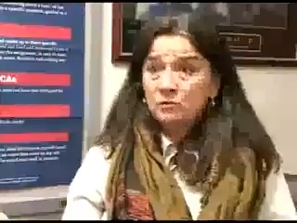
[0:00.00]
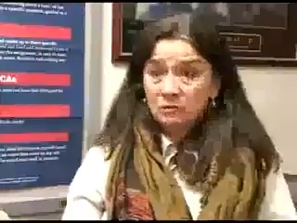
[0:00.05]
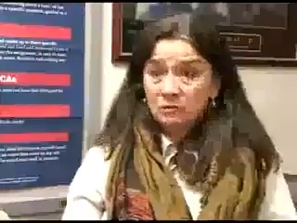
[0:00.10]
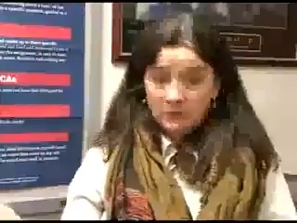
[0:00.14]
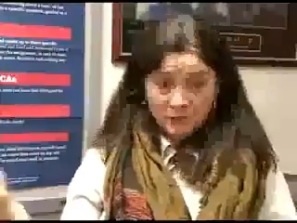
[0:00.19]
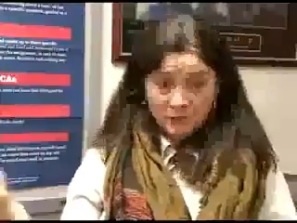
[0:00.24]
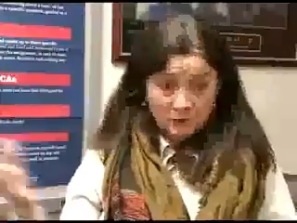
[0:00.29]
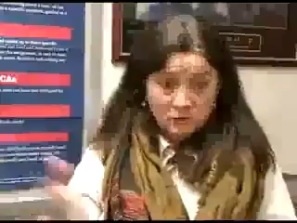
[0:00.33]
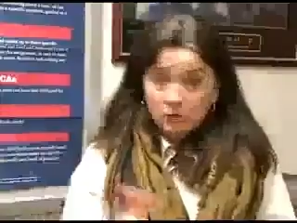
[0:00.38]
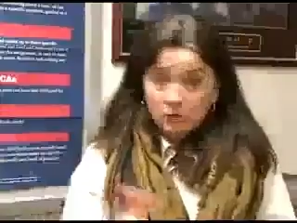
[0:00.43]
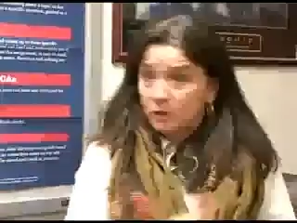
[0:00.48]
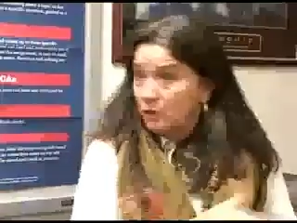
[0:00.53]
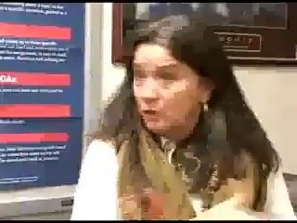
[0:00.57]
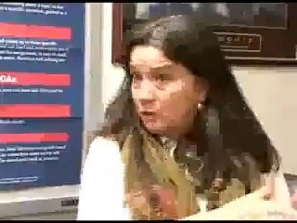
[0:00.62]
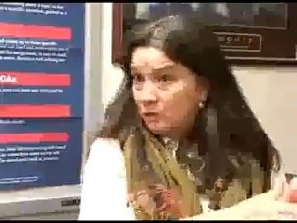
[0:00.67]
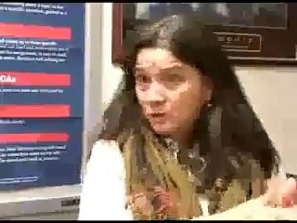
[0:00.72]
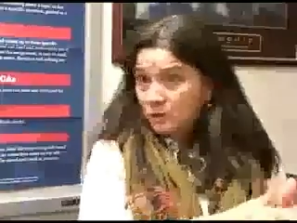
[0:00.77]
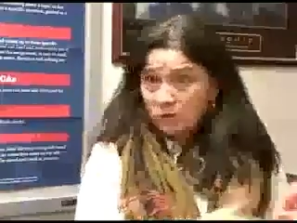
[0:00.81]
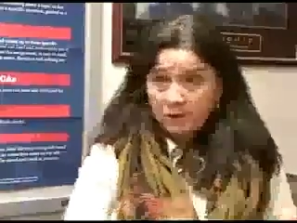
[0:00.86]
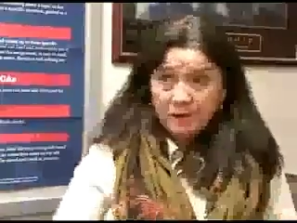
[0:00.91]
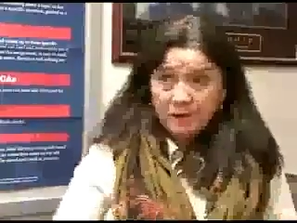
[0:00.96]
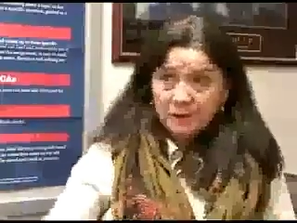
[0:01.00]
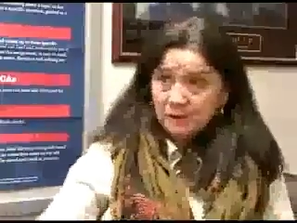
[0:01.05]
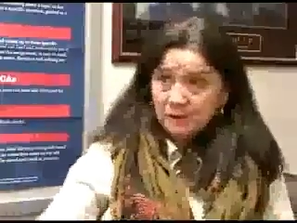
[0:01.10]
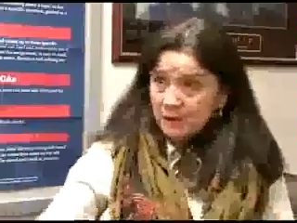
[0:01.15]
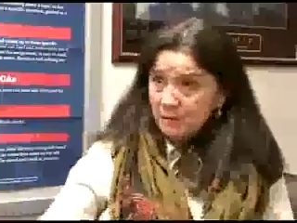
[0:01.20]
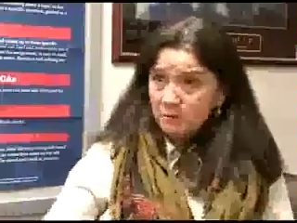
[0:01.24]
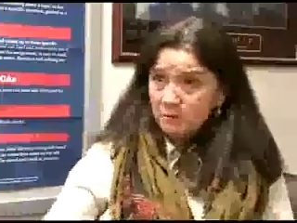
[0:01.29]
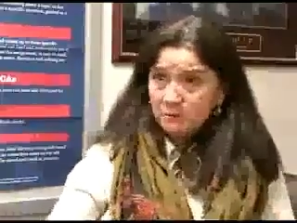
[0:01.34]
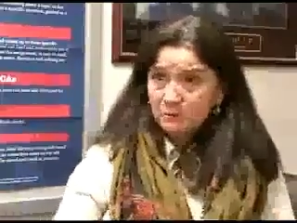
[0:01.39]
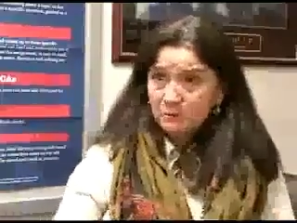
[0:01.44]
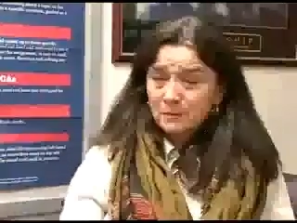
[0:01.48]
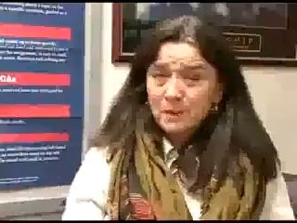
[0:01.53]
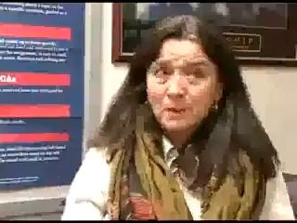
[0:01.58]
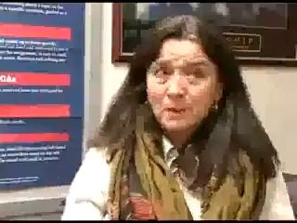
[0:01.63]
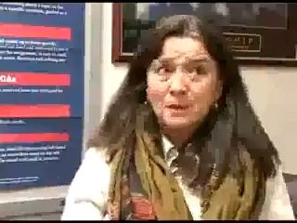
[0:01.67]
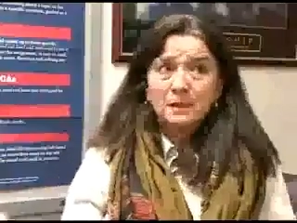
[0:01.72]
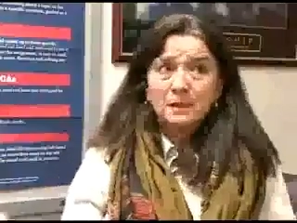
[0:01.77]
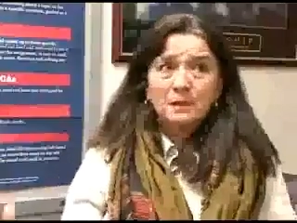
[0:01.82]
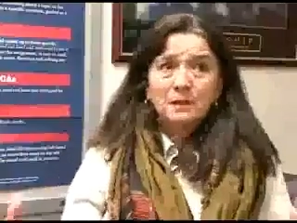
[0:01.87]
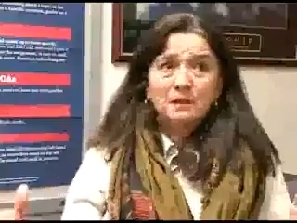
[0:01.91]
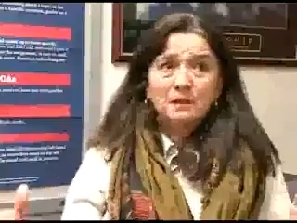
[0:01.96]
When you look at your curriculum,
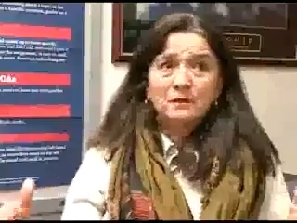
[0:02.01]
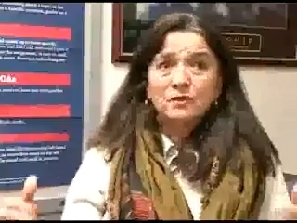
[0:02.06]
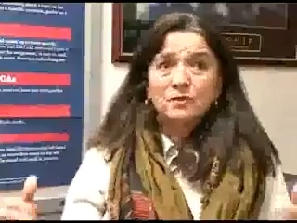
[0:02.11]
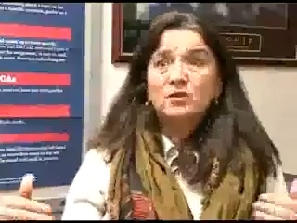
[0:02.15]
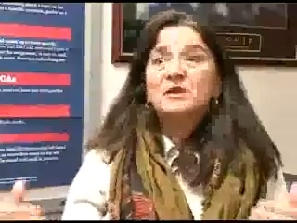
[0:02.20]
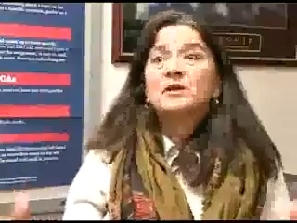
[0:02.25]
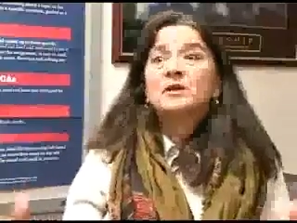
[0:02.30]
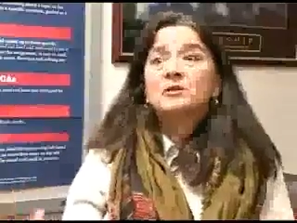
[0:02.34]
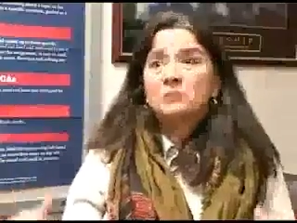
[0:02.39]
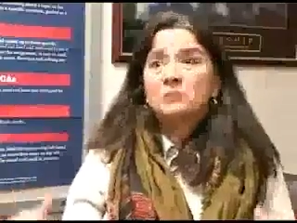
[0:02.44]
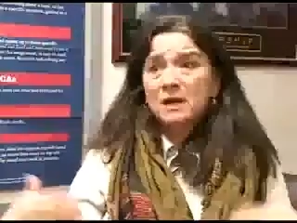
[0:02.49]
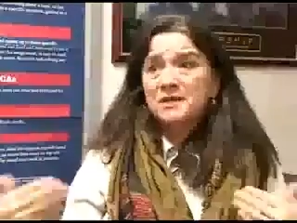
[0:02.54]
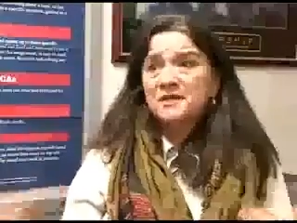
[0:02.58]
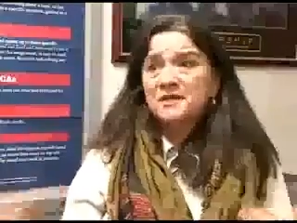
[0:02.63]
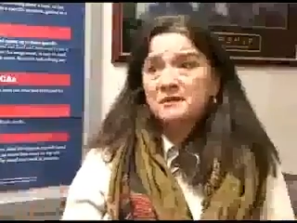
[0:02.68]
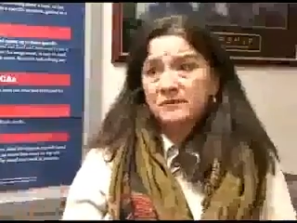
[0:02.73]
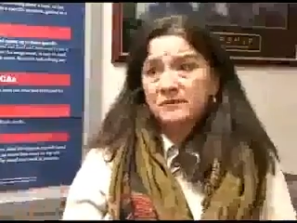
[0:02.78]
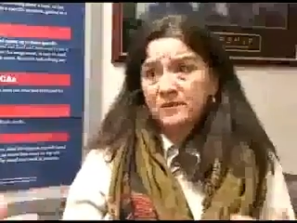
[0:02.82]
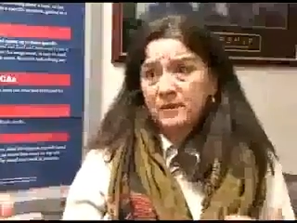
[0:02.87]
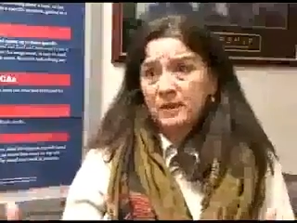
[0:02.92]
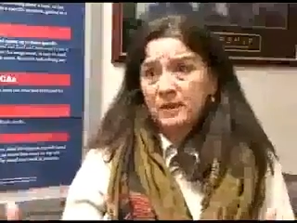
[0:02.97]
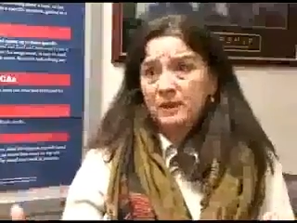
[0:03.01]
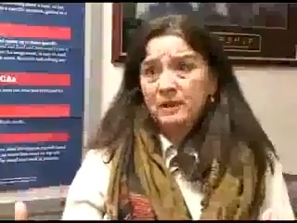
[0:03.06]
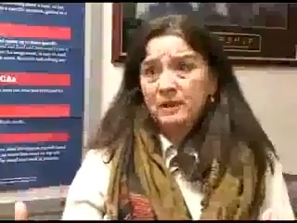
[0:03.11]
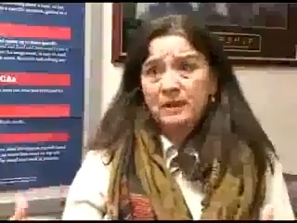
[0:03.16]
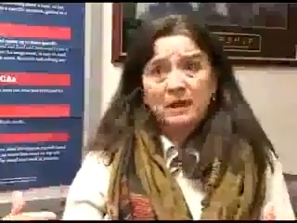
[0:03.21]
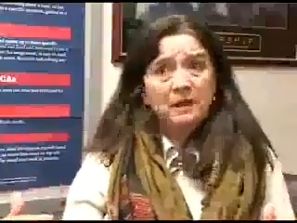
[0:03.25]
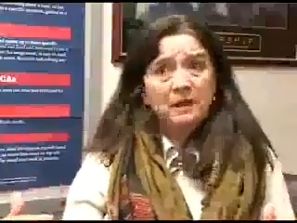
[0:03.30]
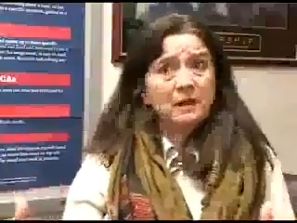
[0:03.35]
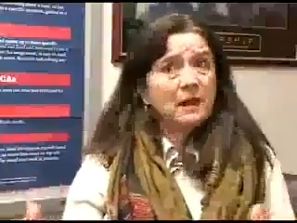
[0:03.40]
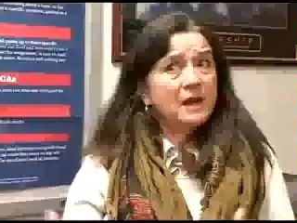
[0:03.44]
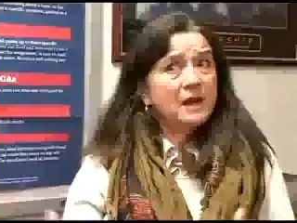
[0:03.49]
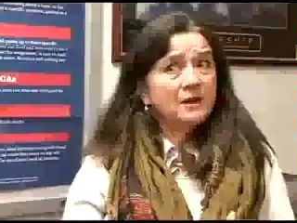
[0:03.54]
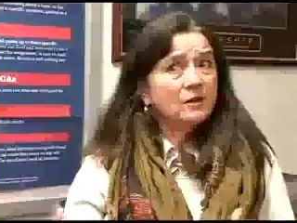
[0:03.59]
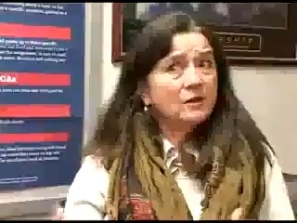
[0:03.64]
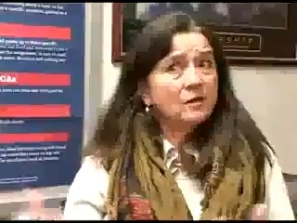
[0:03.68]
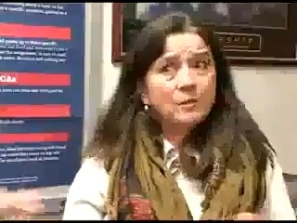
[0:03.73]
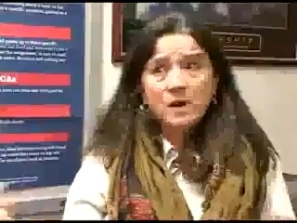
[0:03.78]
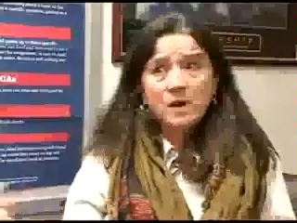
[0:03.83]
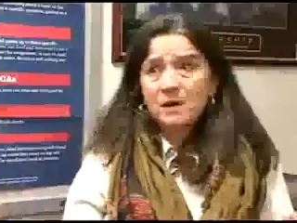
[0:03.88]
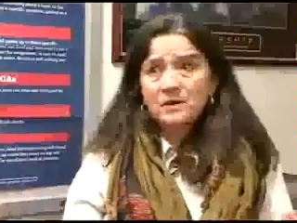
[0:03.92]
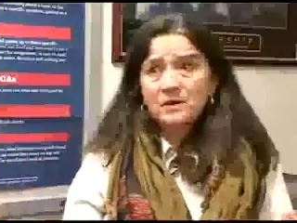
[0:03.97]
you should aggressively, and I don't
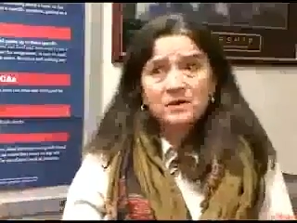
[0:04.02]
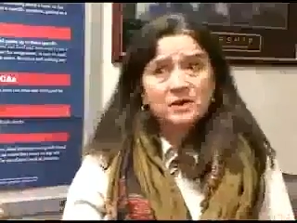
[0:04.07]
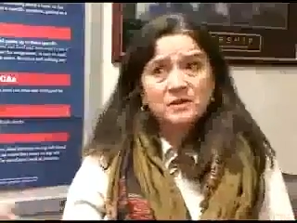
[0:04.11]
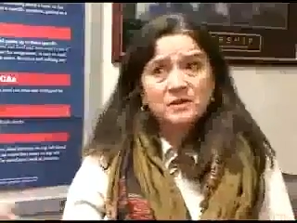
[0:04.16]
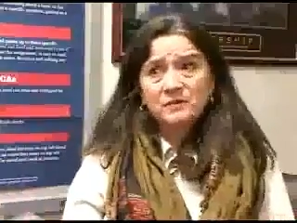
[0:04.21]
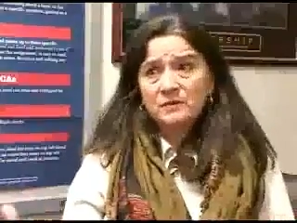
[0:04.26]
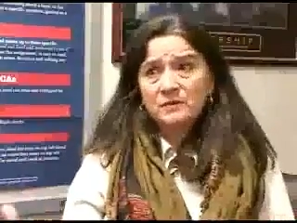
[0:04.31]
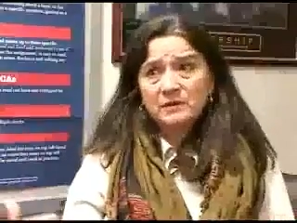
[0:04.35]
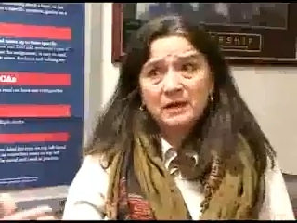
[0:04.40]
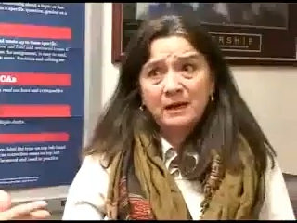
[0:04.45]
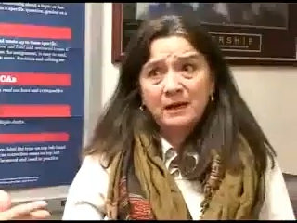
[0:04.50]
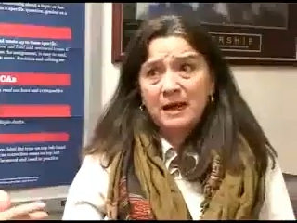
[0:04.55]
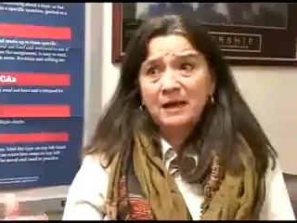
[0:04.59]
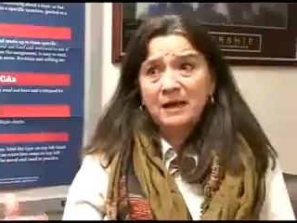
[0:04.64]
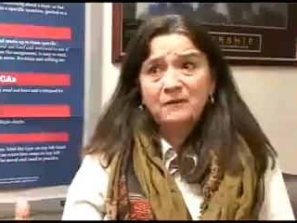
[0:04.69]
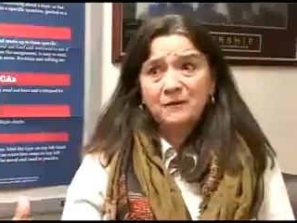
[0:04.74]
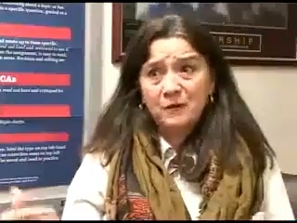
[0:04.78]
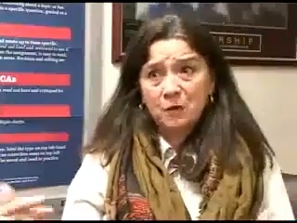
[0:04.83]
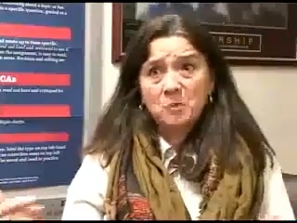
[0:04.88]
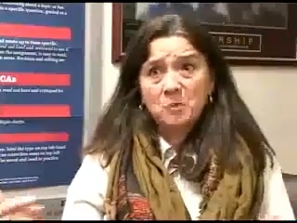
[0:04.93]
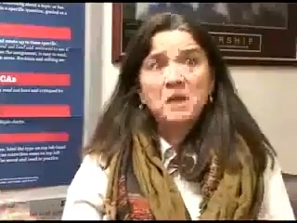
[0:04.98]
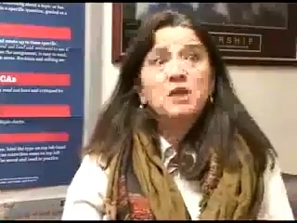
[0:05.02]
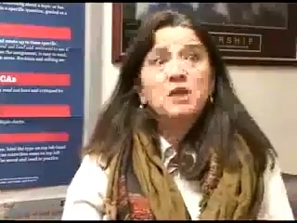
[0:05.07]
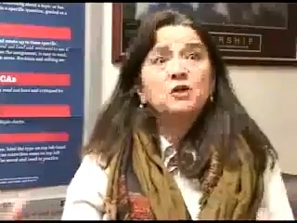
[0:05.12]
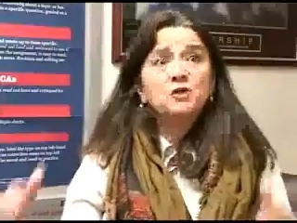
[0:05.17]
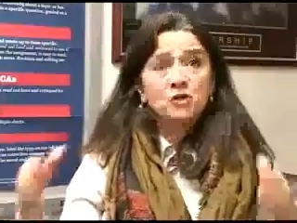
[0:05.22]
apologize for that adverb,